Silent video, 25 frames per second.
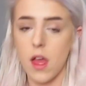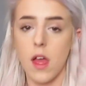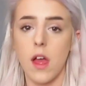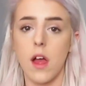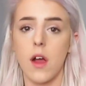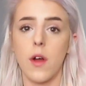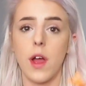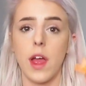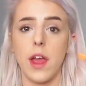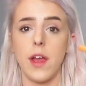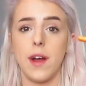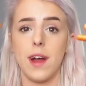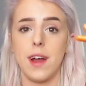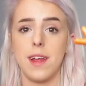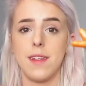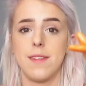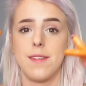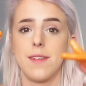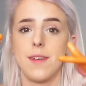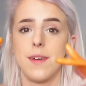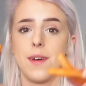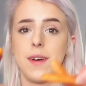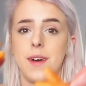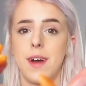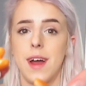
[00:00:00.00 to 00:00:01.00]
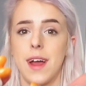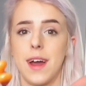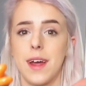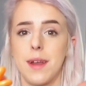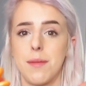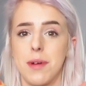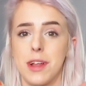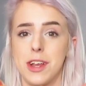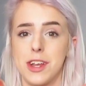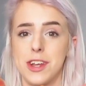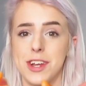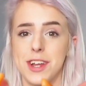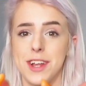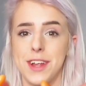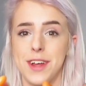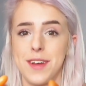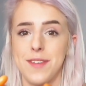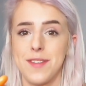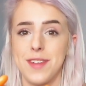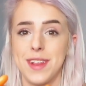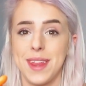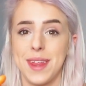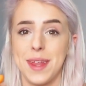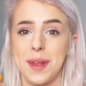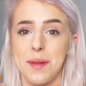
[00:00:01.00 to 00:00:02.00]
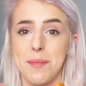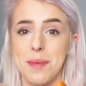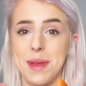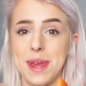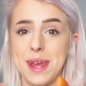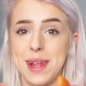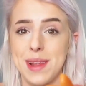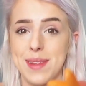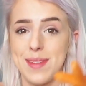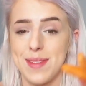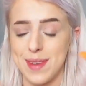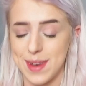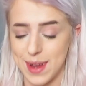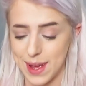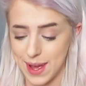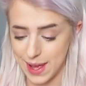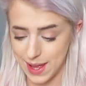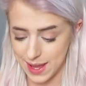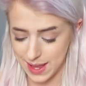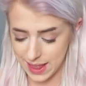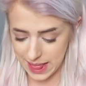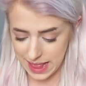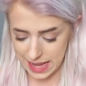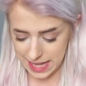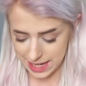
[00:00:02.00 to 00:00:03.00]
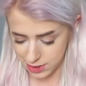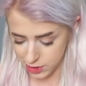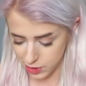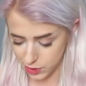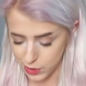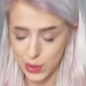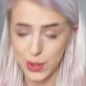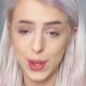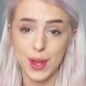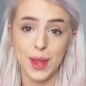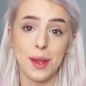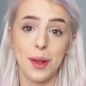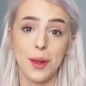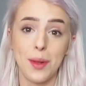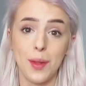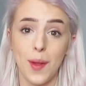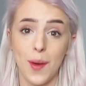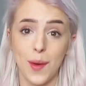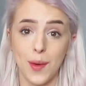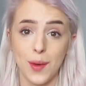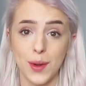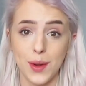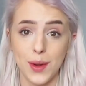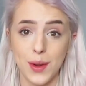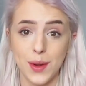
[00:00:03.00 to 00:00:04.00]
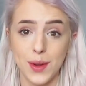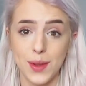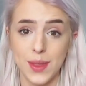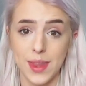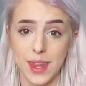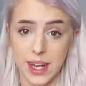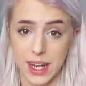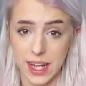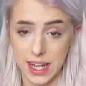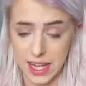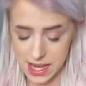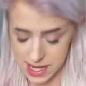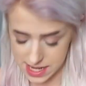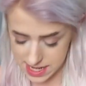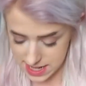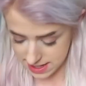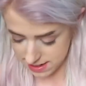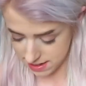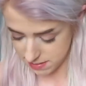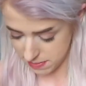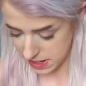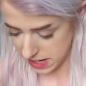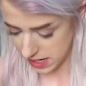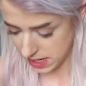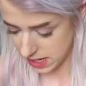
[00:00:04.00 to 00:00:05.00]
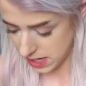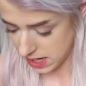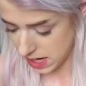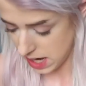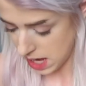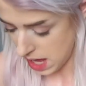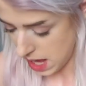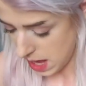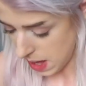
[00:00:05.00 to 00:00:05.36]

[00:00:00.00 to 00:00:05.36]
Okay guys, so I got a bunch of little beaks done. That took a little longer than I anticipated,